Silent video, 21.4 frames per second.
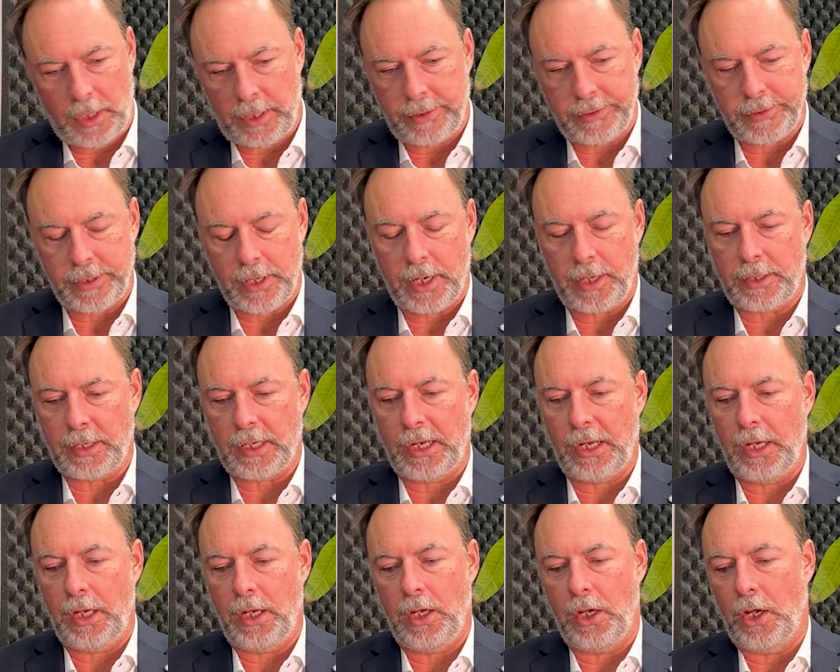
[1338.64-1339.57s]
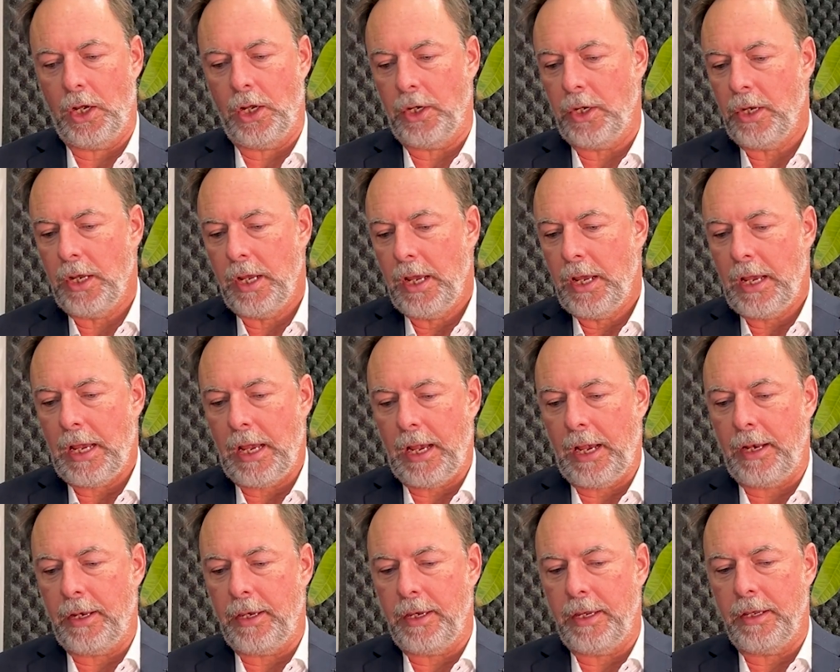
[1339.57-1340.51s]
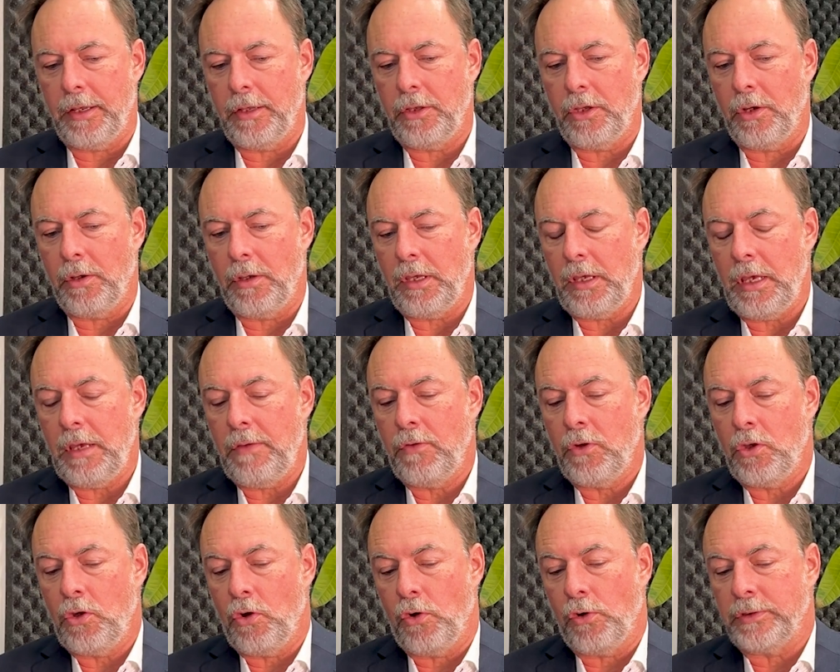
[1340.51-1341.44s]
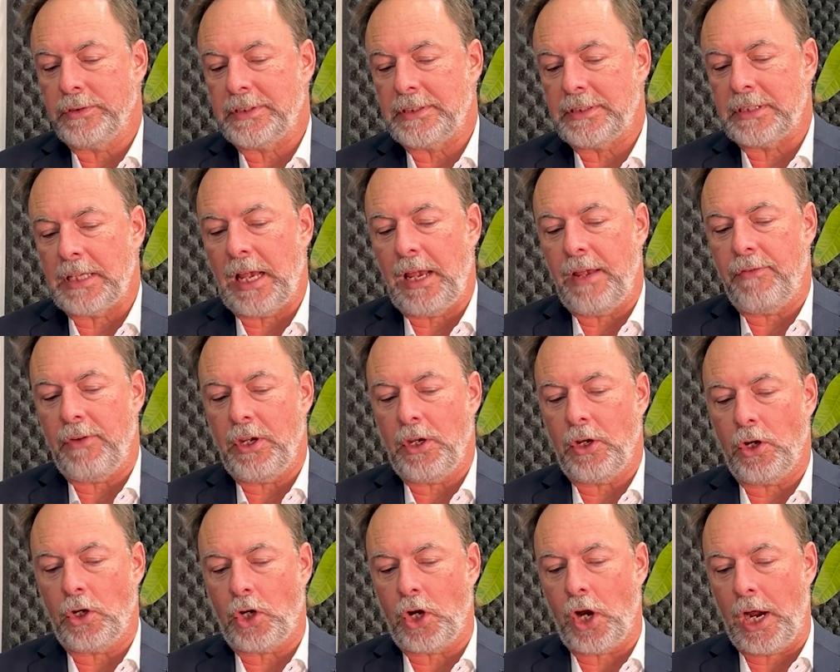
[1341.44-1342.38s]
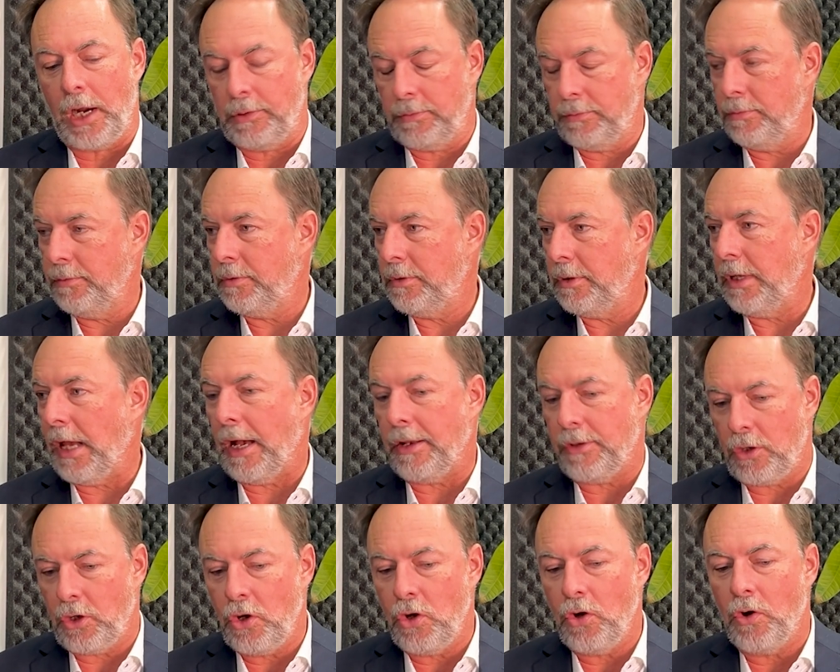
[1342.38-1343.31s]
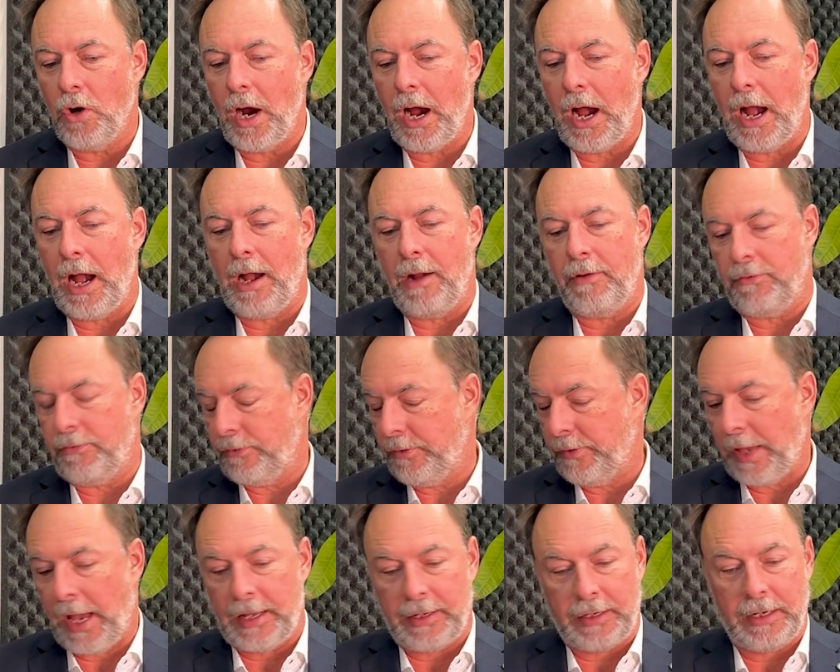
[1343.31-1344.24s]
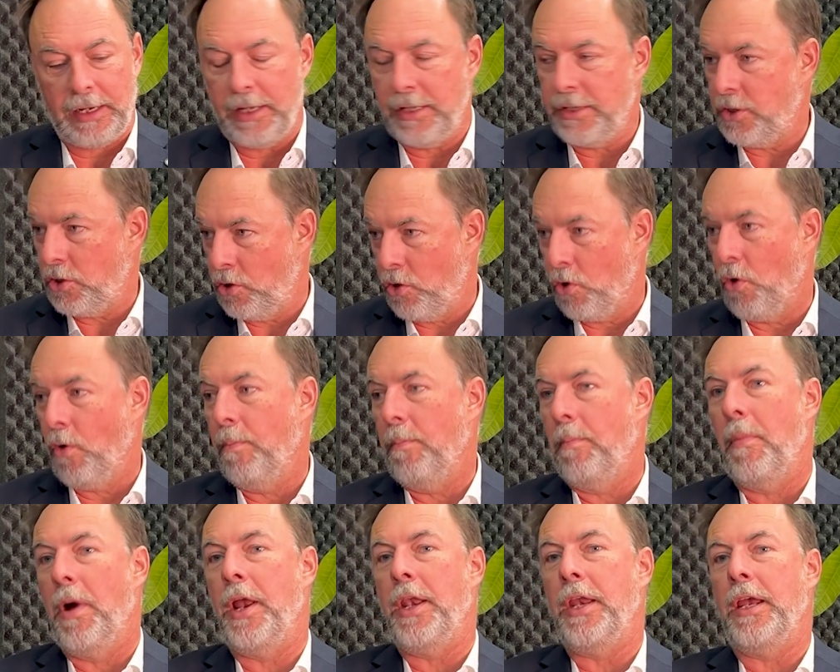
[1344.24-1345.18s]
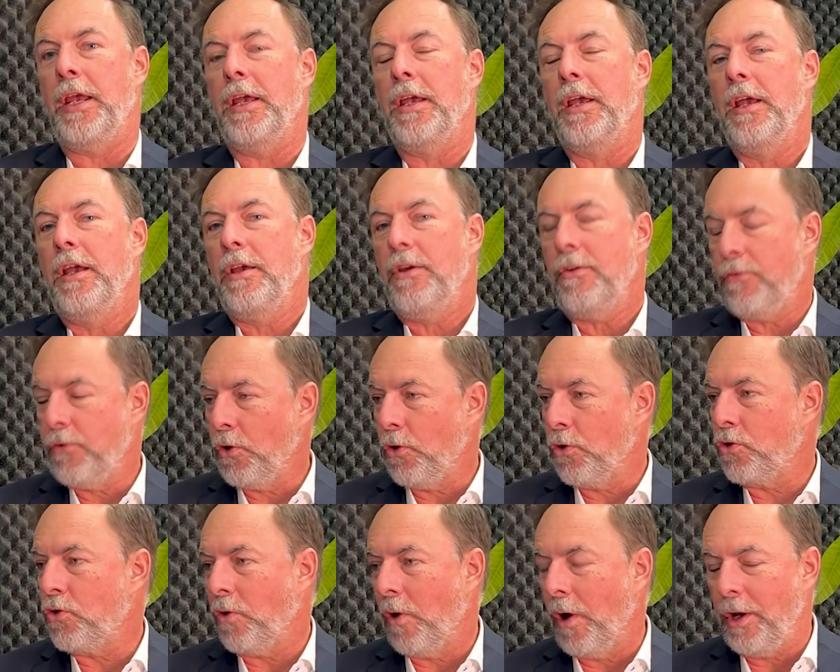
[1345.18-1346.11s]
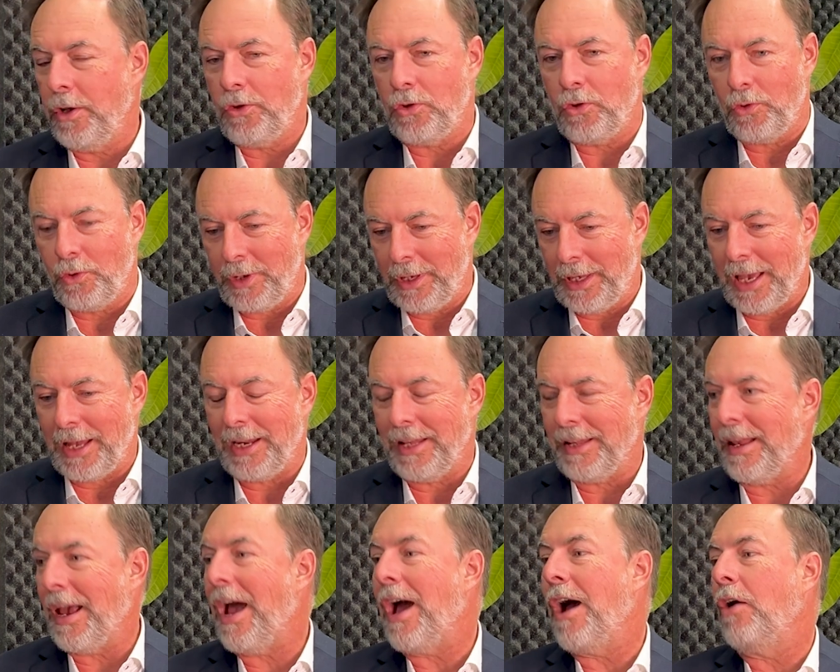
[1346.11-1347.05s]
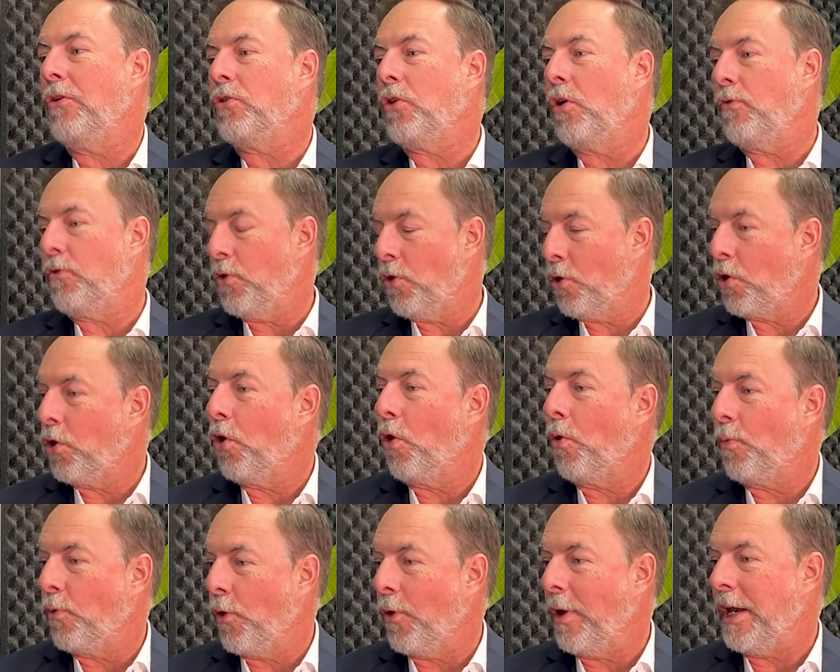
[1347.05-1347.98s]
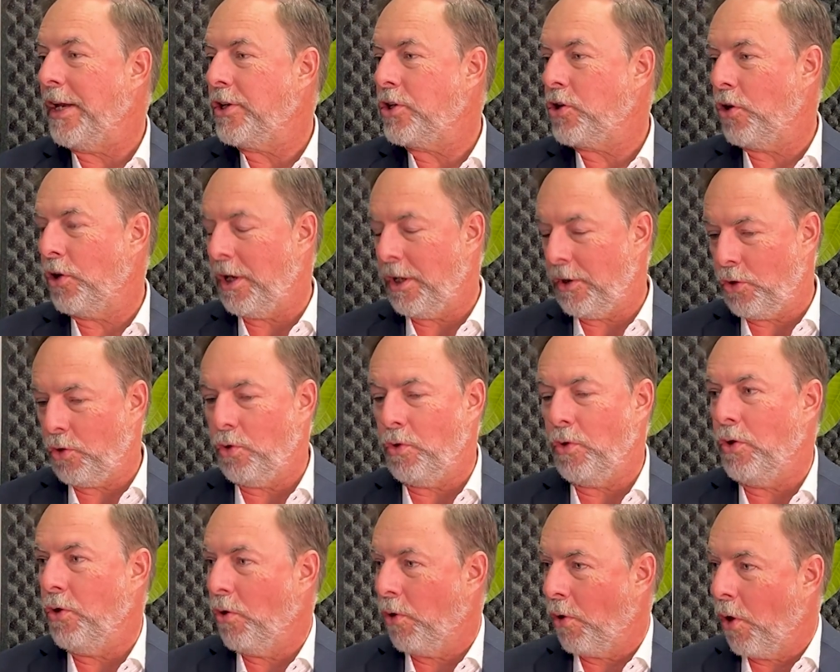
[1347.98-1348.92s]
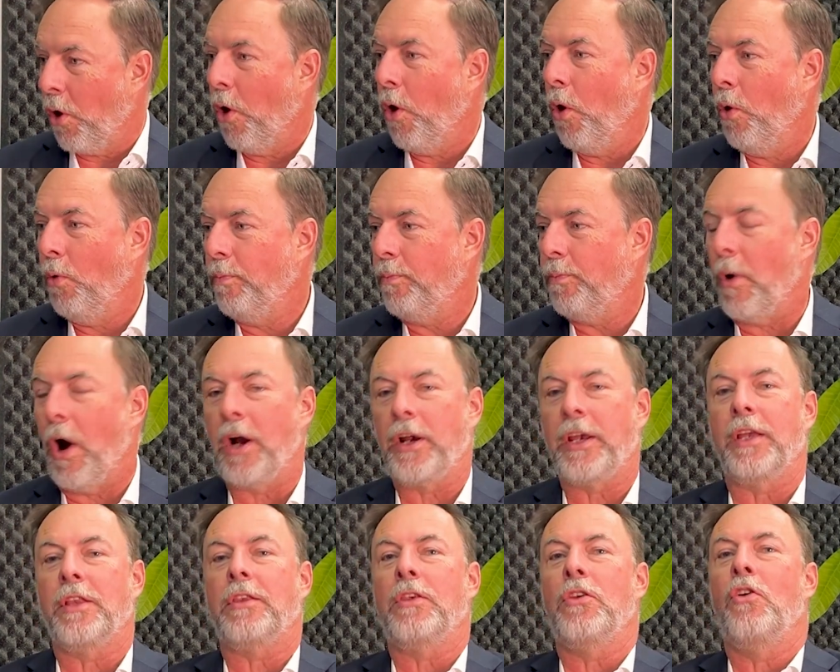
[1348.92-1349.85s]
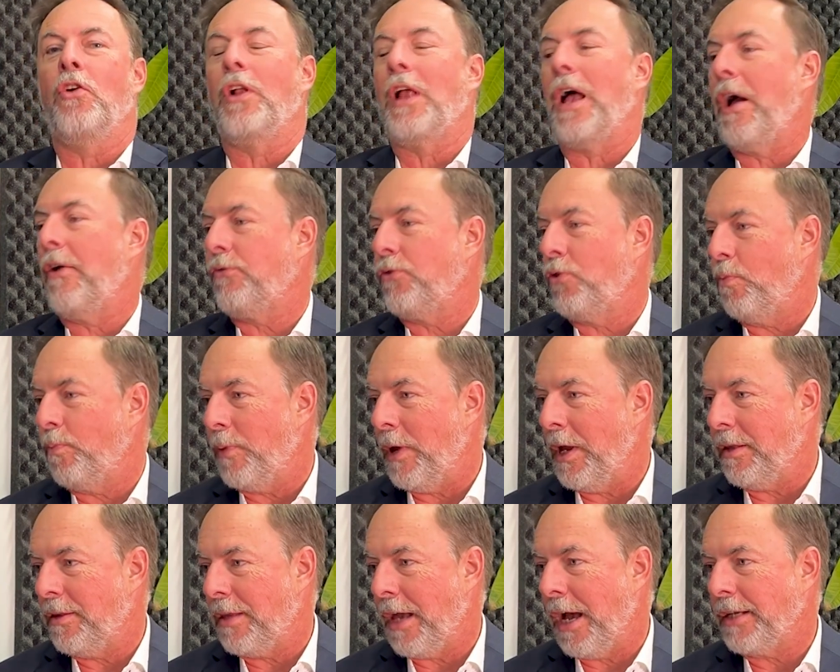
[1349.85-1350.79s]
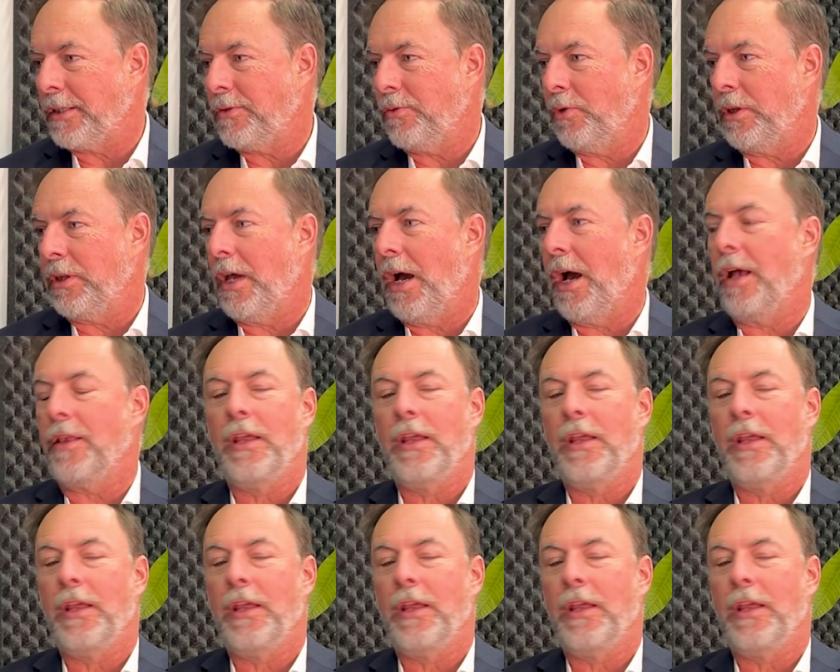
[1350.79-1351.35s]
Exactly. And even your saving account that you have, that is your money. If you're trying to get it out of your corporation into your own pocket, you don't have to pay tax with that.